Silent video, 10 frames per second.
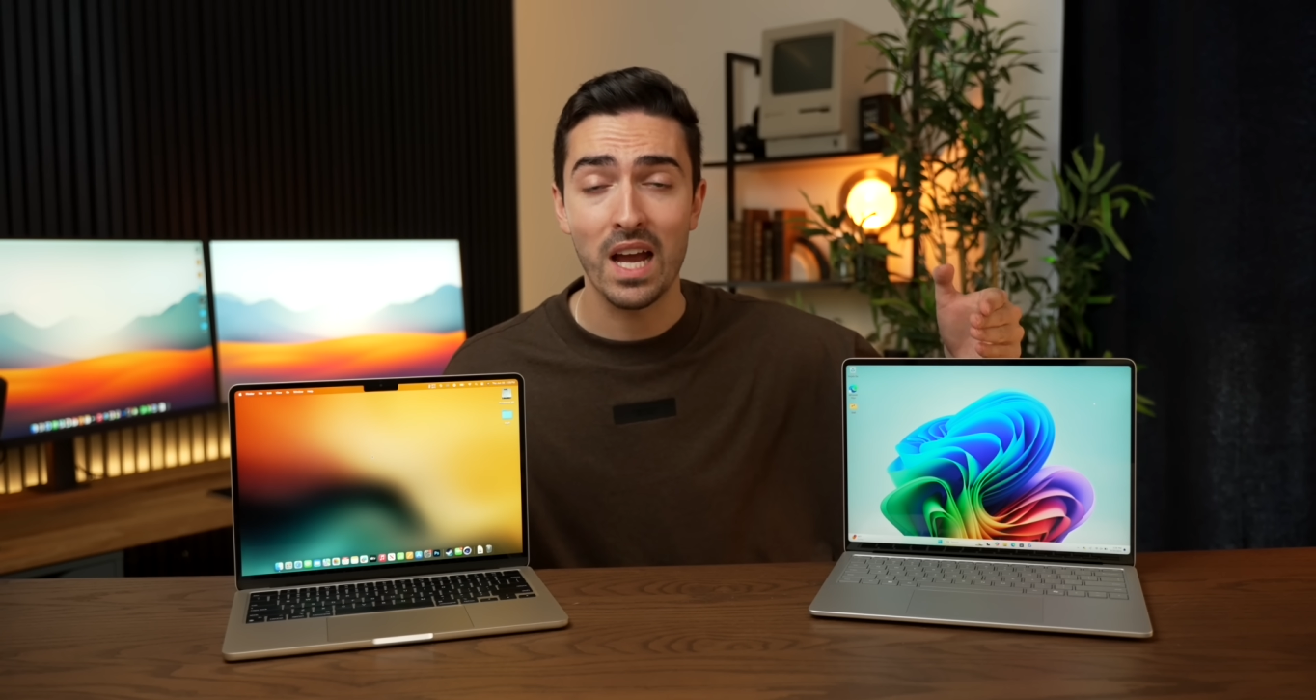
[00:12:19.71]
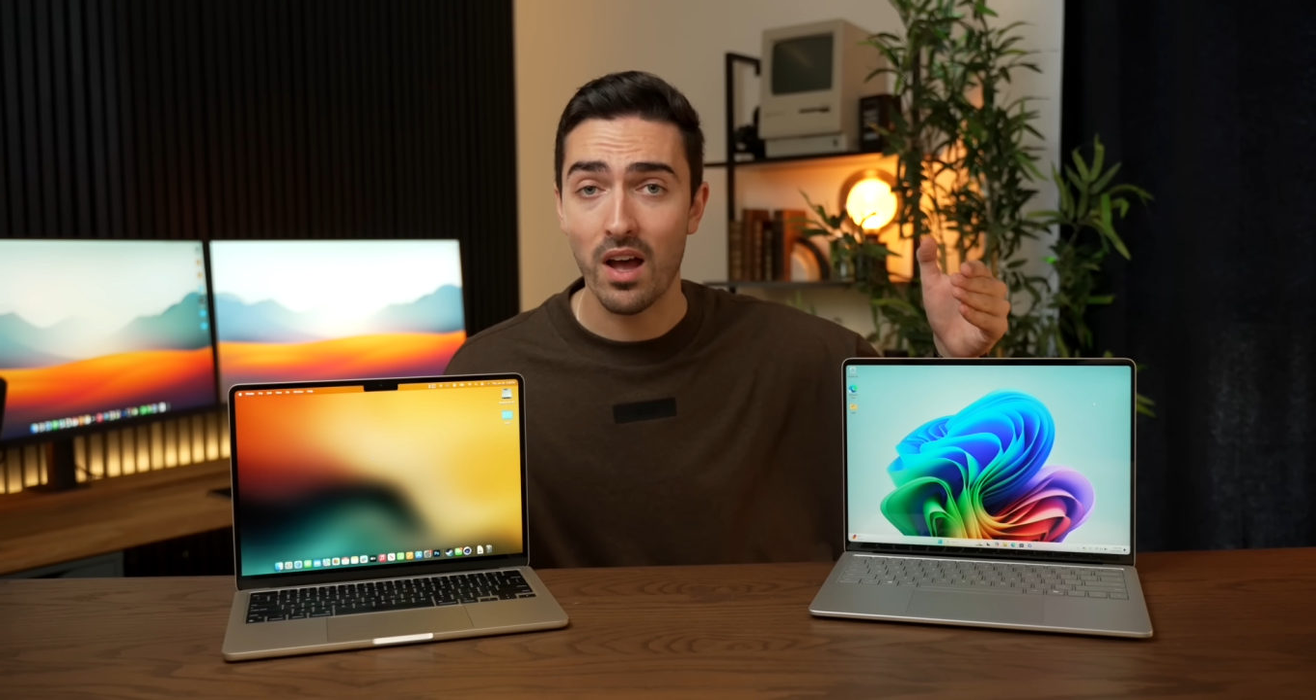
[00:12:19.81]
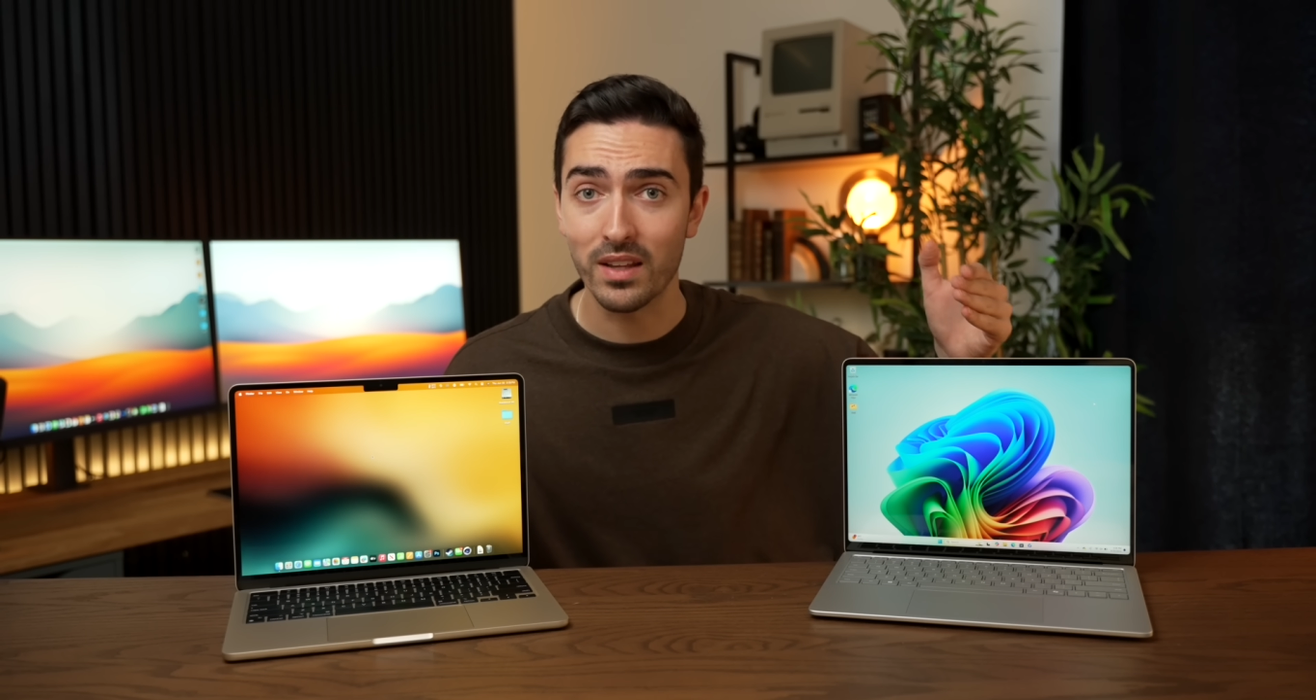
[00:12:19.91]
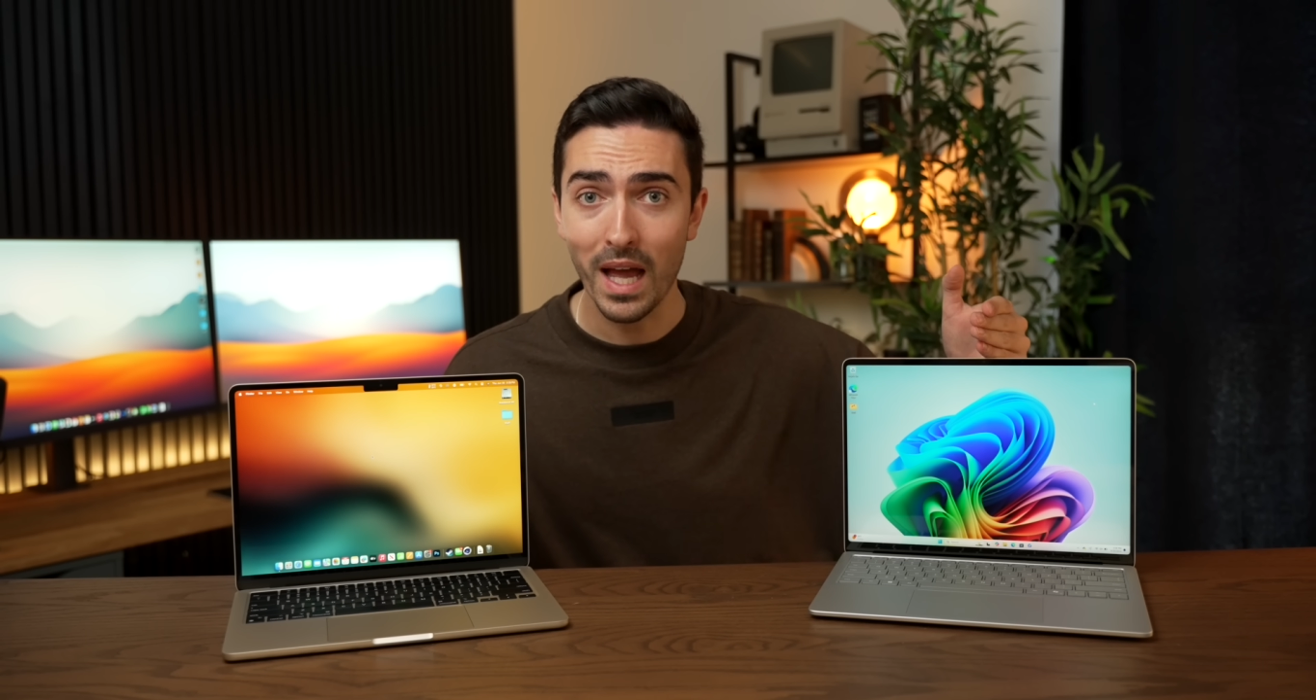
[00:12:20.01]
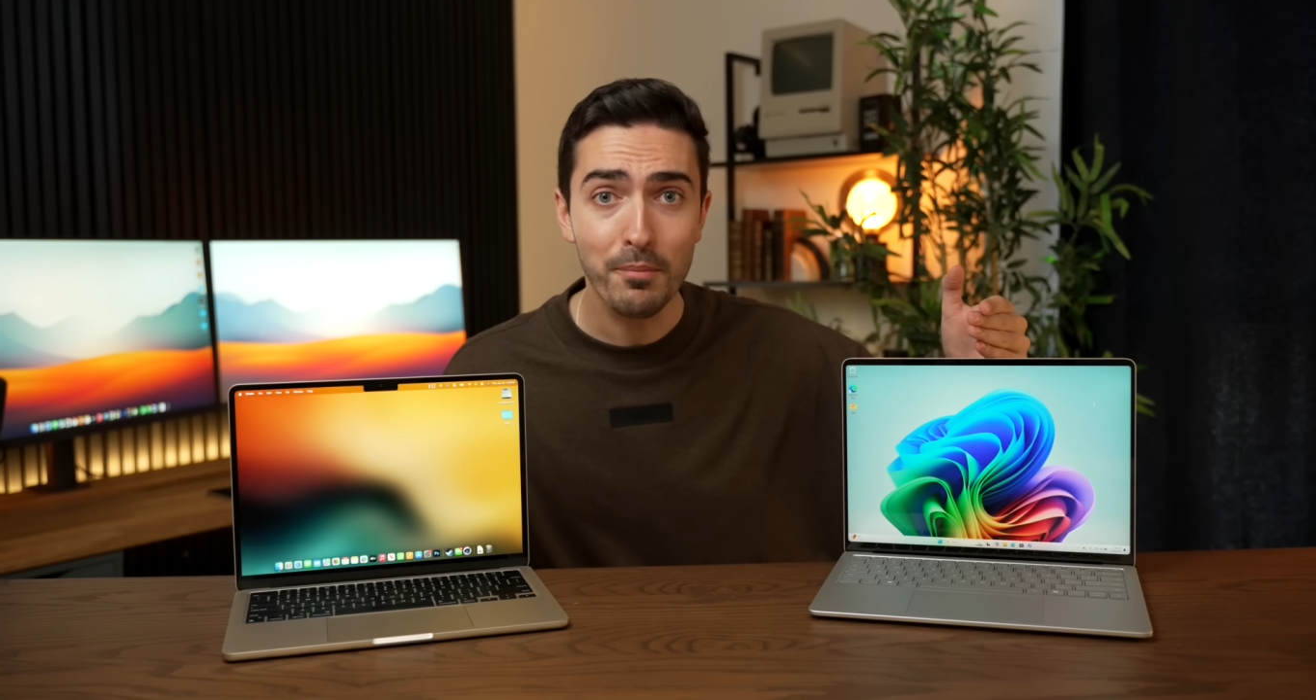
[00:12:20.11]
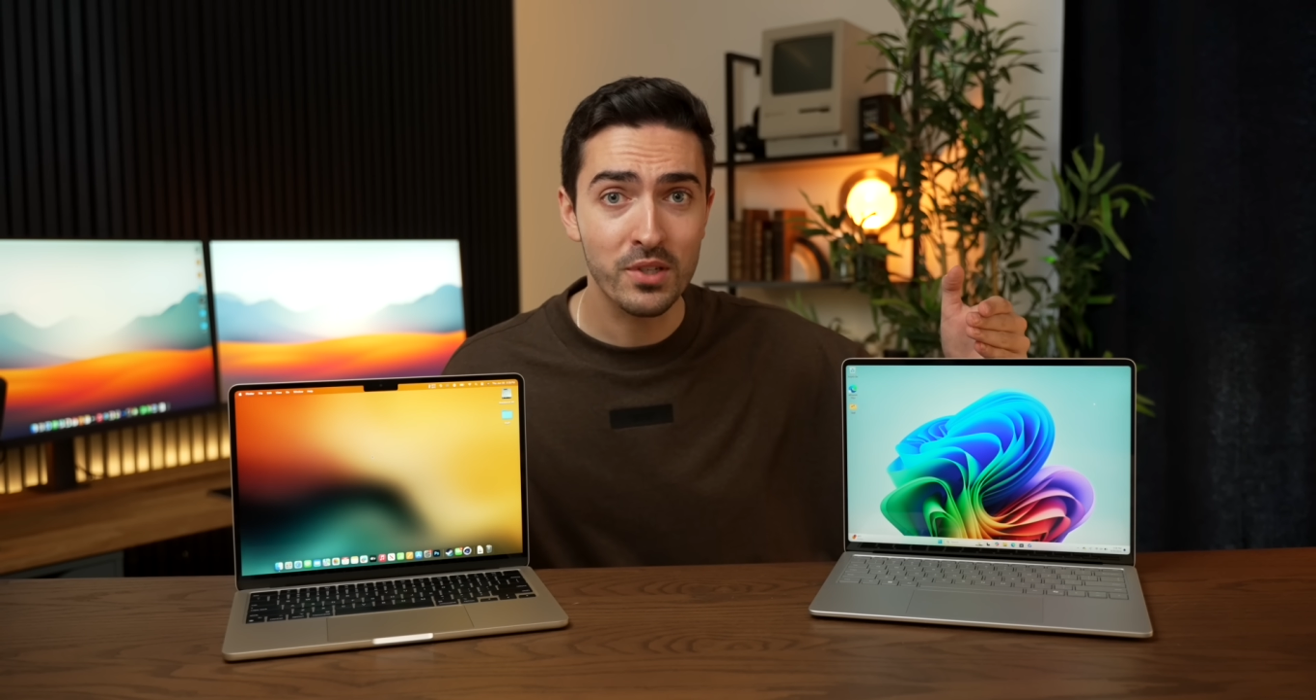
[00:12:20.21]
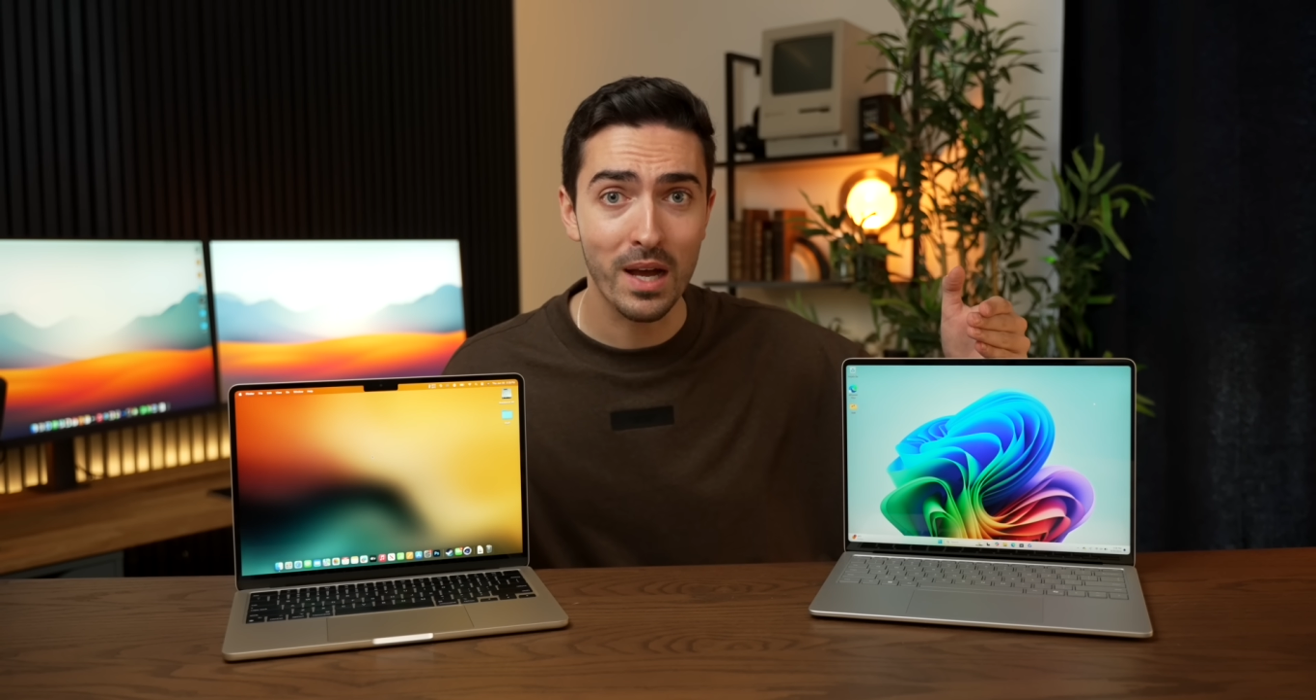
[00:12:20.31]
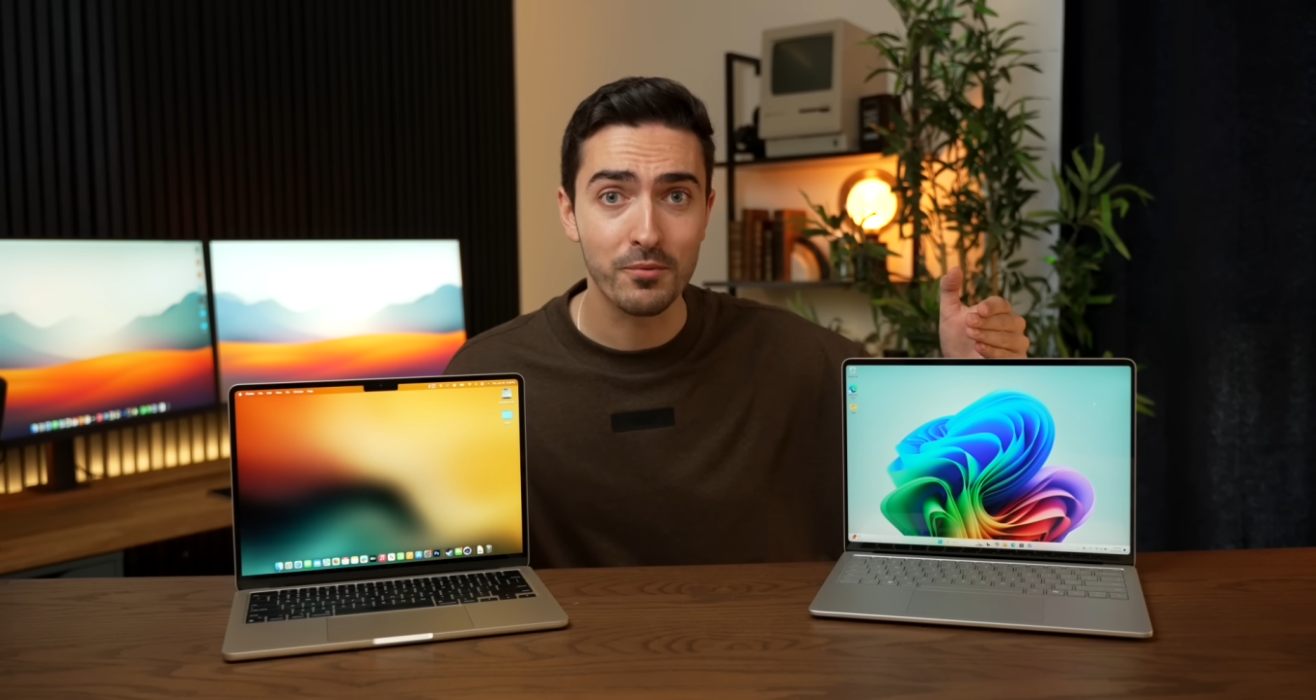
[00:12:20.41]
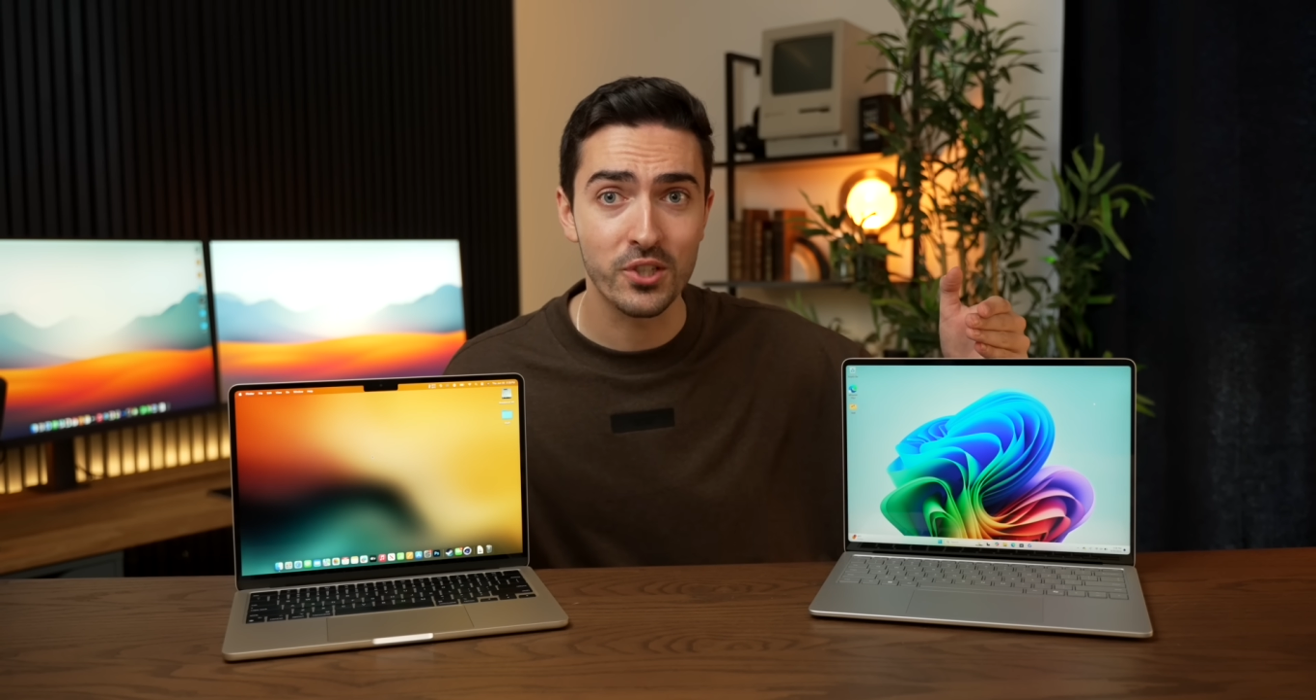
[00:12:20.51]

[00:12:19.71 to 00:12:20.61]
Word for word: a laptop